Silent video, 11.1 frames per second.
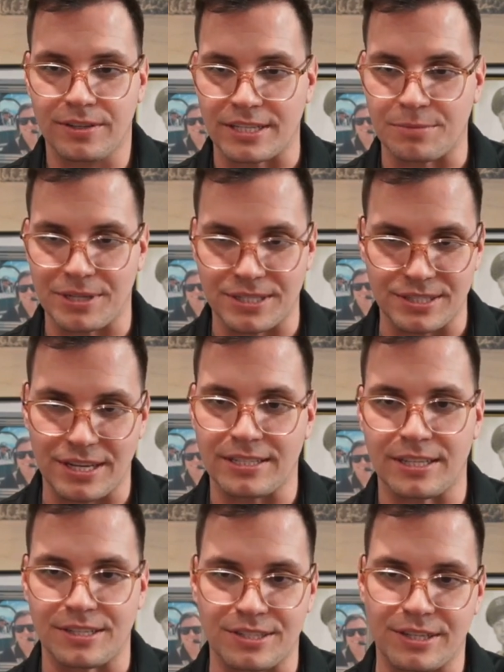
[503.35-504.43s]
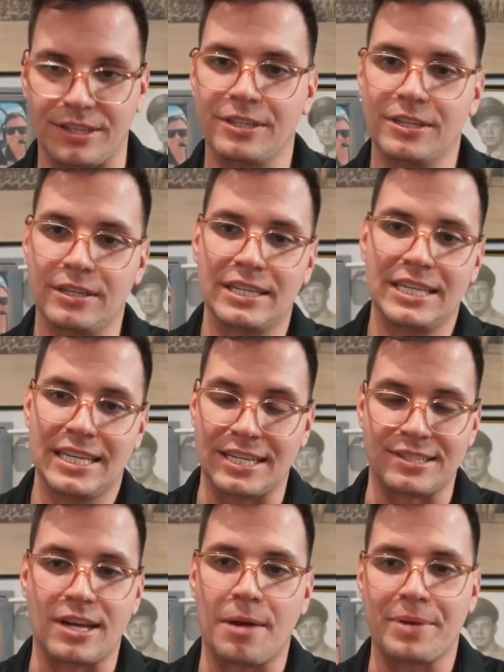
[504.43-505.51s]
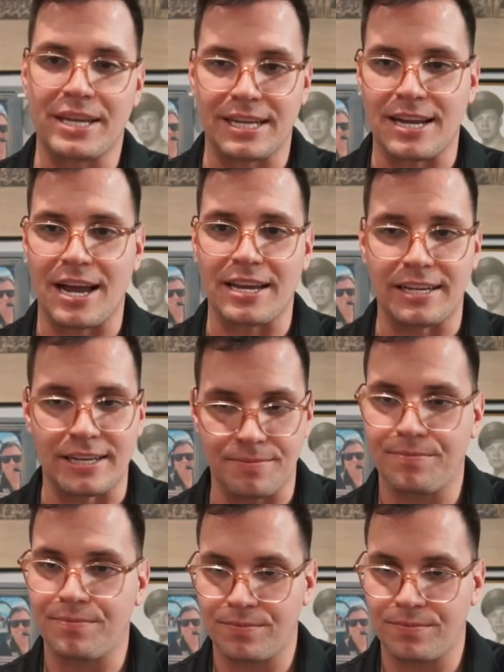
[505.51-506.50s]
that's being sent into the cylinder is not being ignited